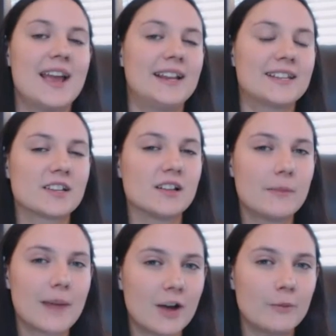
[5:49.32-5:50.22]
And it's all
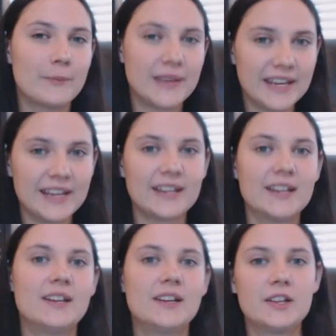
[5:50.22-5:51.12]
about
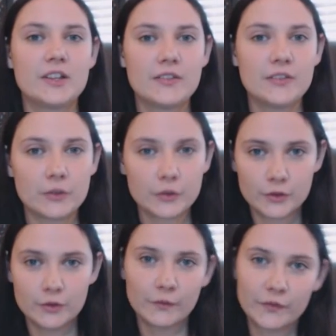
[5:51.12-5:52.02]
being
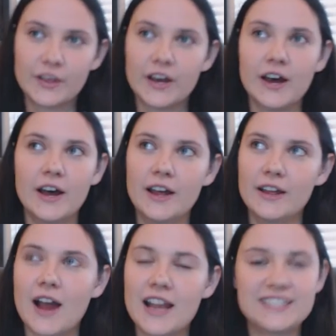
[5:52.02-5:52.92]
the
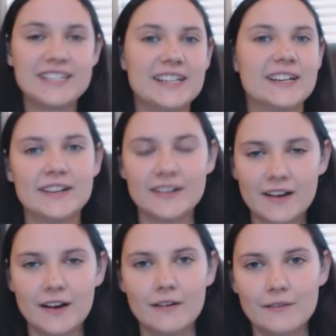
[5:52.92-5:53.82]
idea
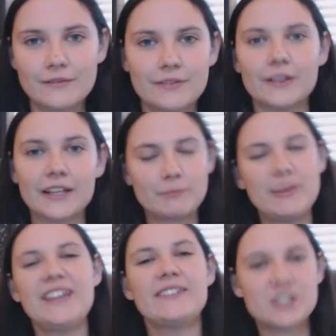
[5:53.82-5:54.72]
of like
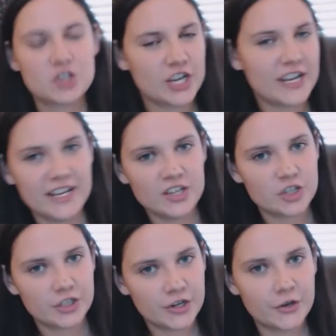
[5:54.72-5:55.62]
being the change,
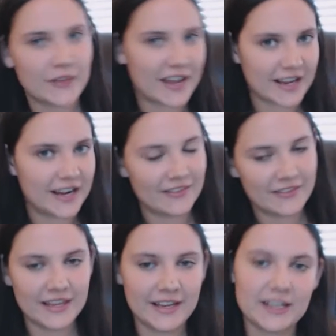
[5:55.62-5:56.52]
you know, that kind of
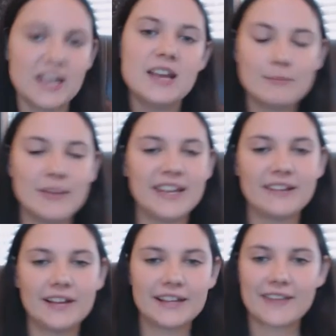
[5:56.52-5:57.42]
thing,
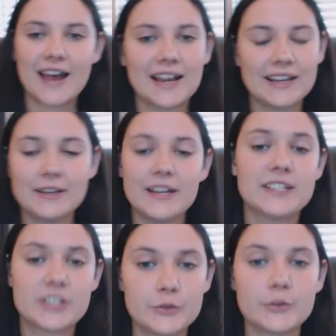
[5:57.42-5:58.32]
being like that and
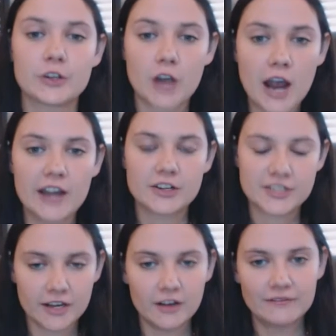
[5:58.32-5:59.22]
into your higher
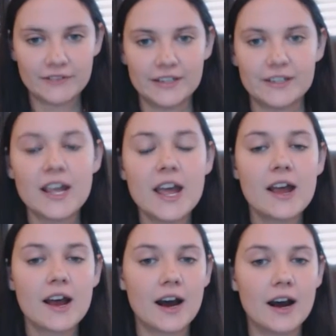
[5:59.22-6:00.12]
self and
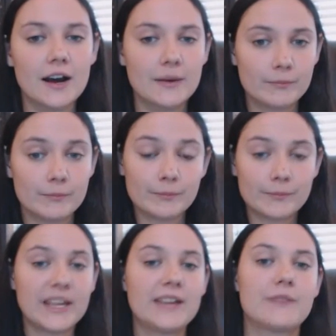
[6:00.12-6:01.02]
uh,
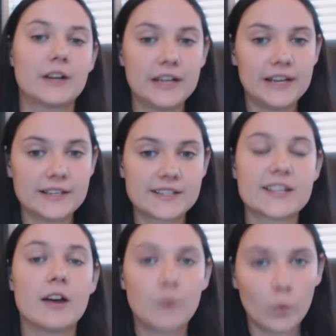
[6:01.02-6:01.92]
being very
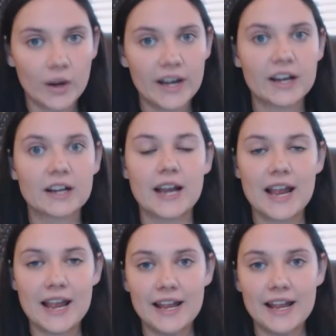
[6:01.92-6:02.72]
self aware